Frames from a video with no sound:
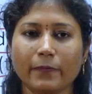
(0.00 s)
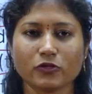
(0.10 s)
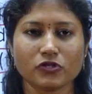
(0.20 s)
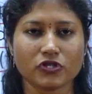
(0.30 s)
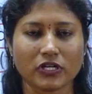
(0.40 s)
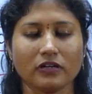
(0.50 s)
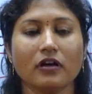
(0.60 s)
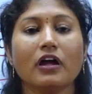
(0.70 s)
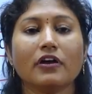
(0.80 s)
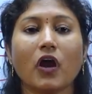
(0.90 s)
position.
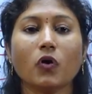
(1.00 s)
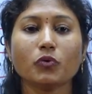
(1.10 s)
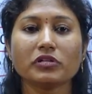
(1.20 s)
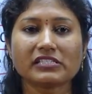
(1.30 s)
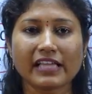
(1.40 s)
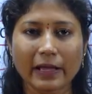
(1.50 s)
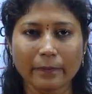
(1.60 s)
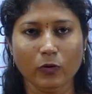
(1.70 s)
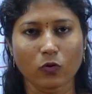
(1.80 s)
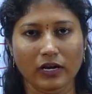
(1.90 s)
Now to the
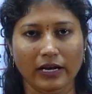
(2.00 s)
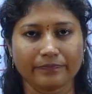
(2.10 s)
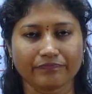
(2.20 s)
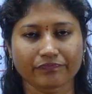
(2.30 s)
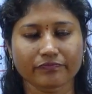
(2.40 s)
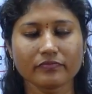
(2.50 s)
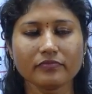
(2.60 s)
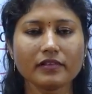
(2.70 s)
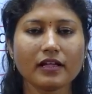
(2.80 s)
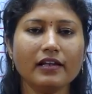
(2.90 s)
same program,
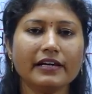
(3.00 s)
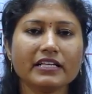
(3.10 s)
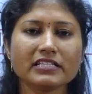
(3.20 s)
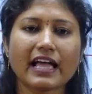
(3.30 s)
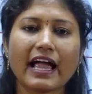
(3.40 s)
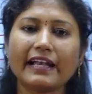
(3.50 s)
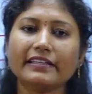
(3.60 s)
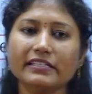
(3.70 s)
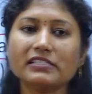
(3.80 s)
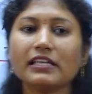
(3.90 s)
let us add
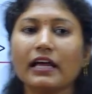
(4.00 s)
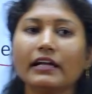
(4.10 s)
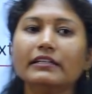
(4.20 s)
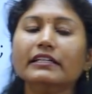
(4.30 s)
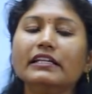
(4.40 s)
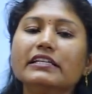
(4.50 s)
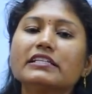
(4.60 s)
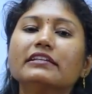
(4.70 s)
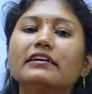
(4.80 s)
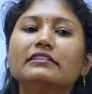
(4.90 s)
this
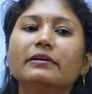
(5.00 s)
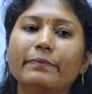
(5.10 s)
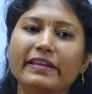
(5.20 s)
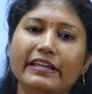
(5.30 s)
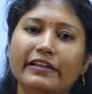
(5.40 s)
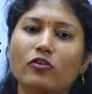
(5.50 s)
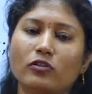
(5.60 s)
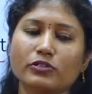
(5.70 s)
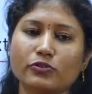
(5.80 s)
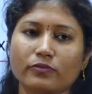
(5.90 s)
deletion at the beginning
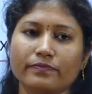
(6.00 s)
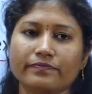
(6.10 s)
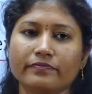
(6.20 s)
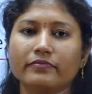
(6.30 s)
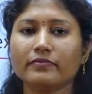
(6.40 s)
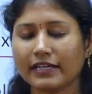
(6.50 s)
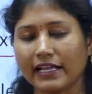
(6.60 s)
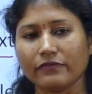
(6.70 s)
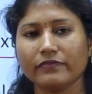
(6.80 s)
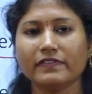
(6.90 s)
also.
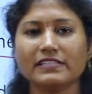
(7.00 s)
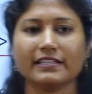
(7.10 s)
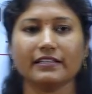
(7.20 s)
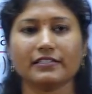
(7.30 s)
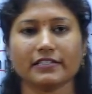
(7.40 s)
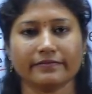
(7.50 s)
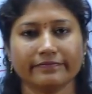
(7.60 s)
Done. We will see that.